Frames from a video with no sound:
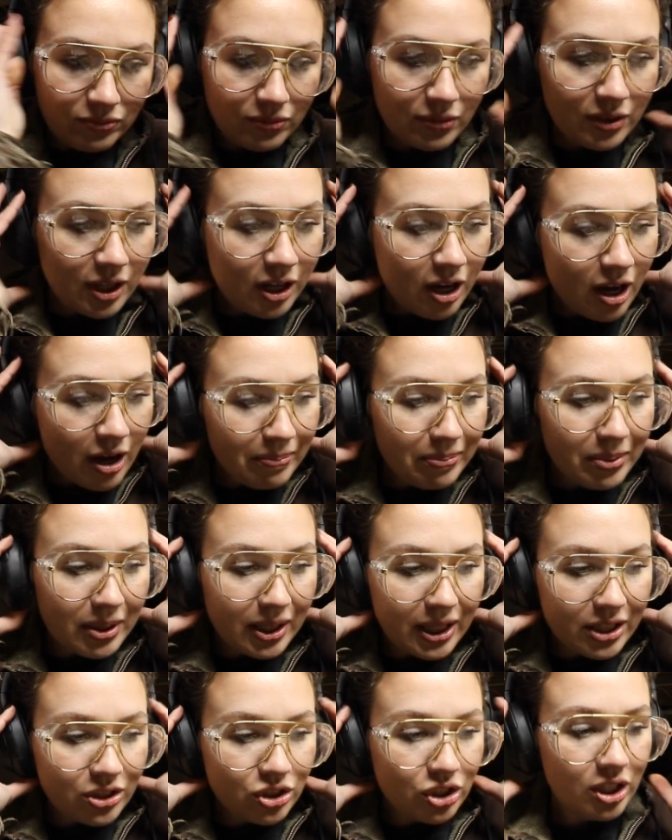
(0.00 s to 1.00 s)
the
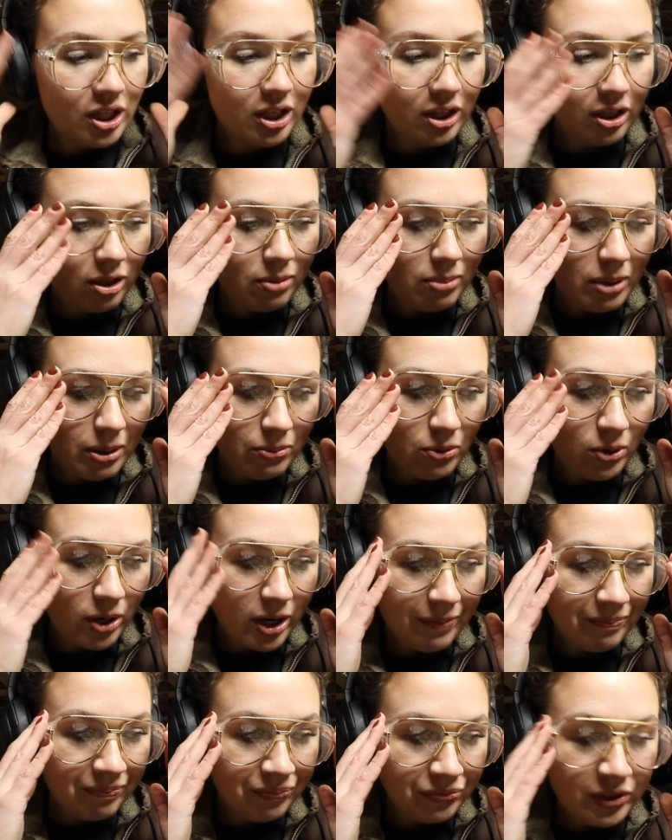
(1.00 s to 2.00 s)
composition a little bit
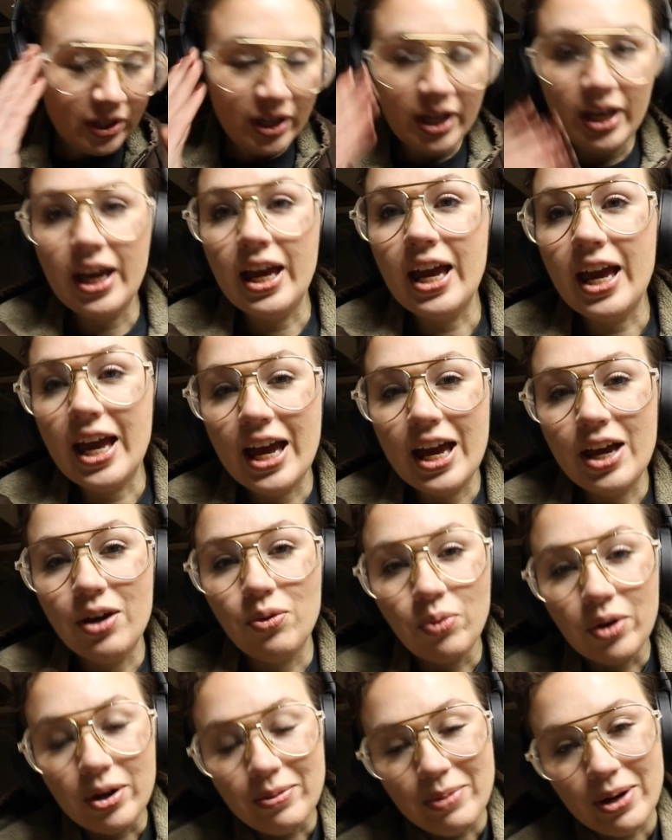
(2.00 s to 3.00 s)
more.
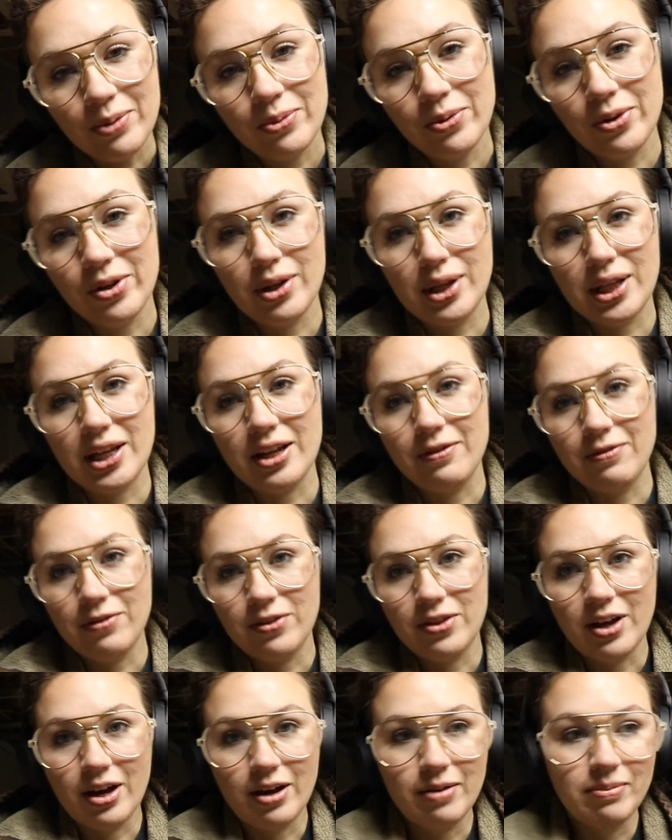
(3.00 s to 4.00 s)
And one of my rules of
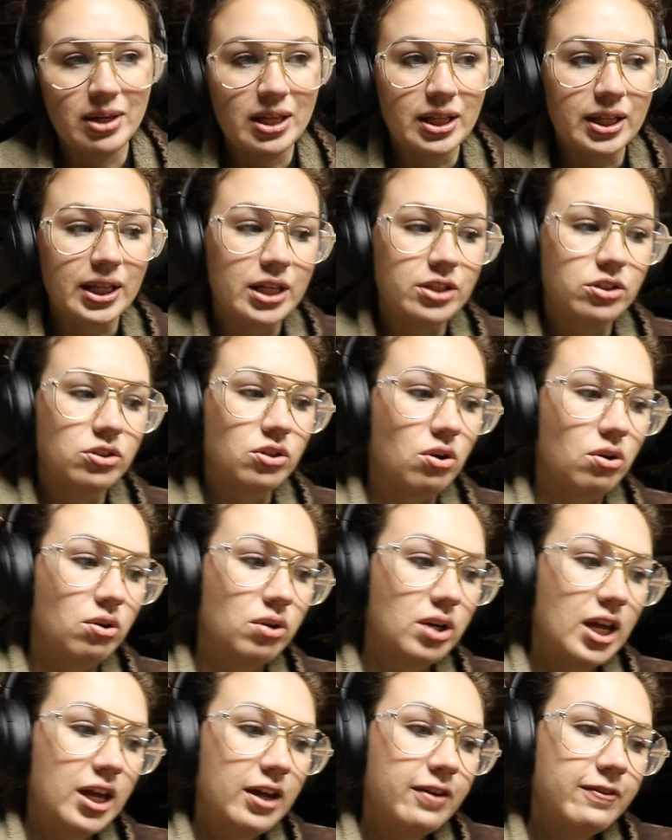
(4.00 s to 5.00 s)
thumb is I
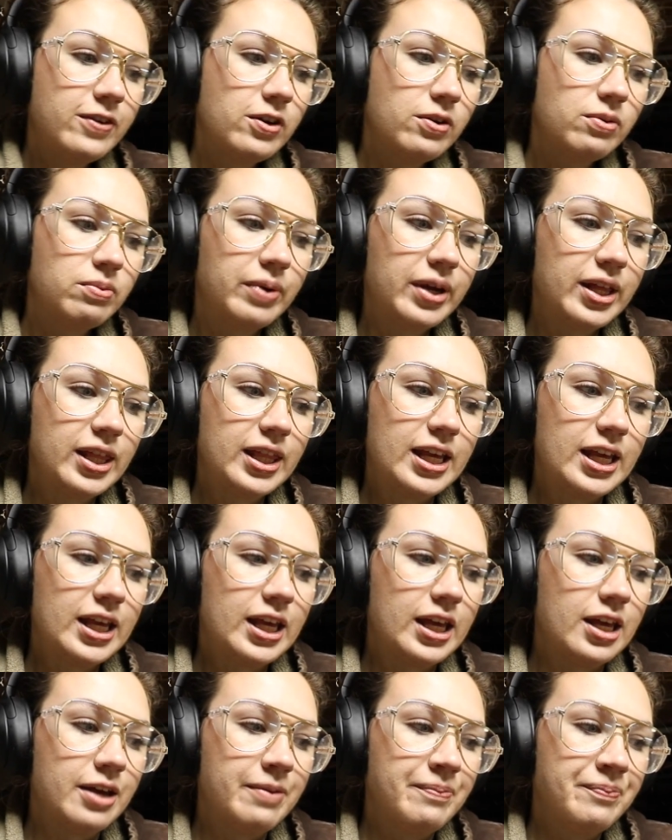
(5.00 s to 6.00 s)
don't ever
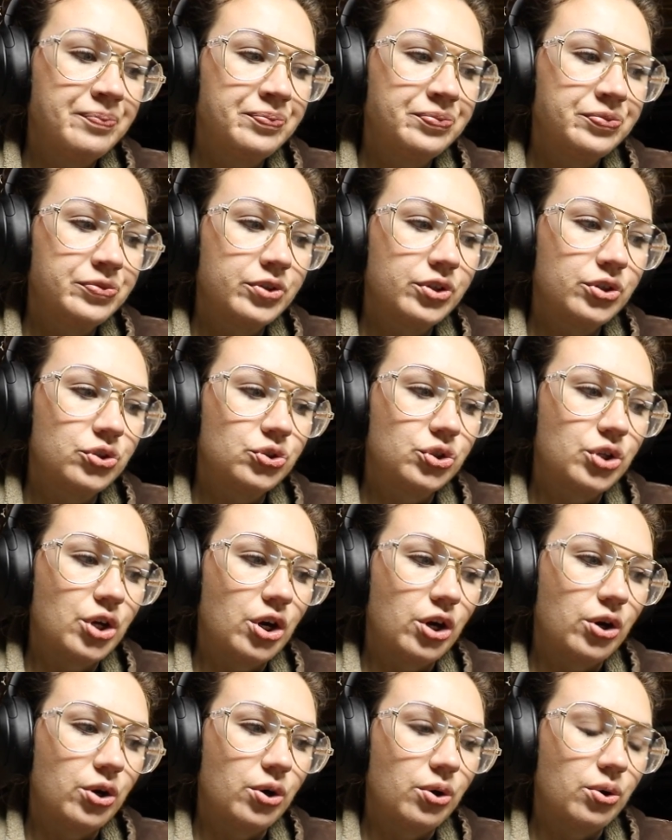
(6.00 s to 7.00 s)
really
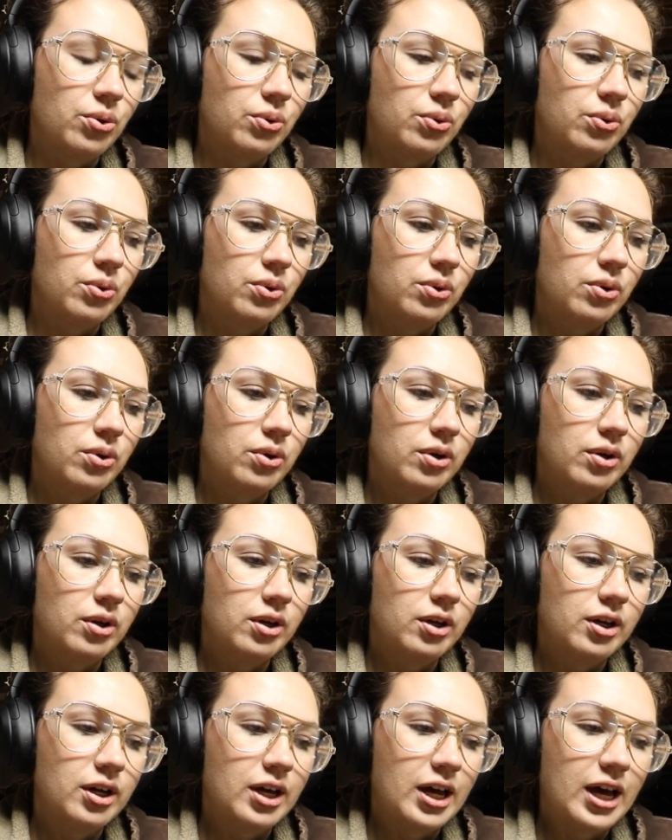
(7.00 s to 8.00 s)
go
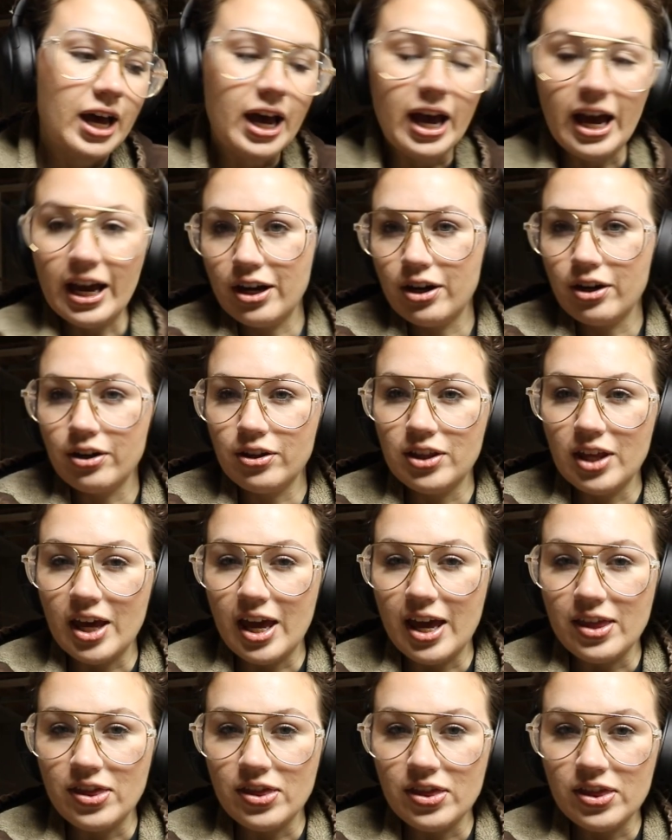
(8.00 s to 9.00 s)
higher
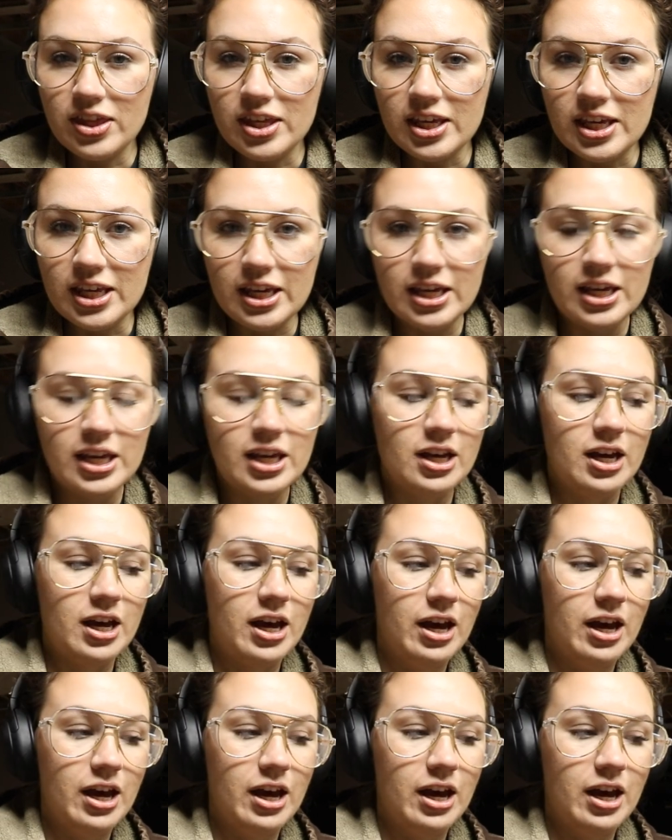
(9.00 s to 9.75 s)
than the